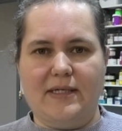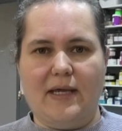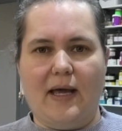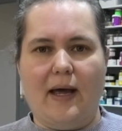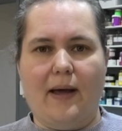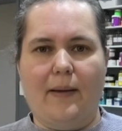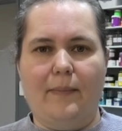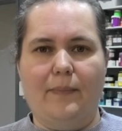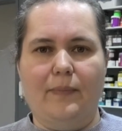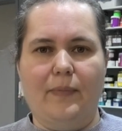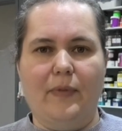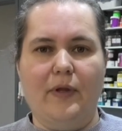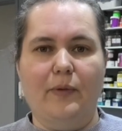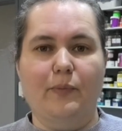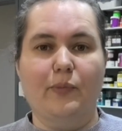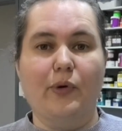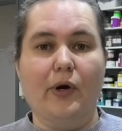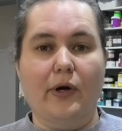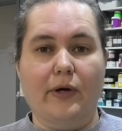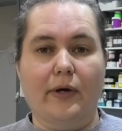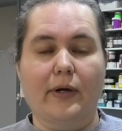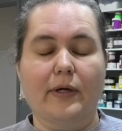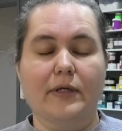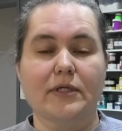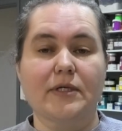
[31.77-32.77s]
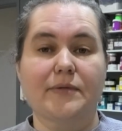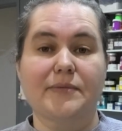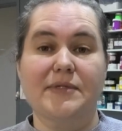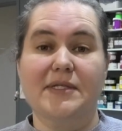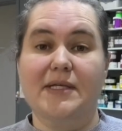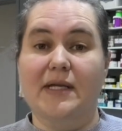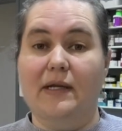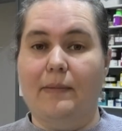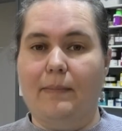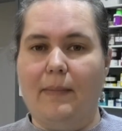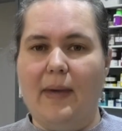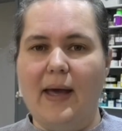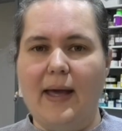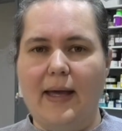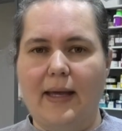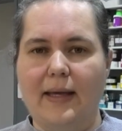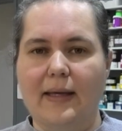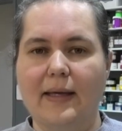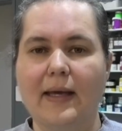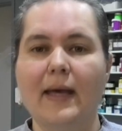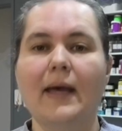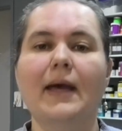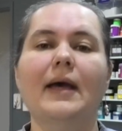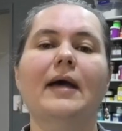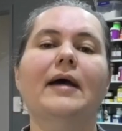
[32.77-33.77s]
the product I was going to
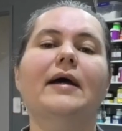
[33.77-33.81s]
make.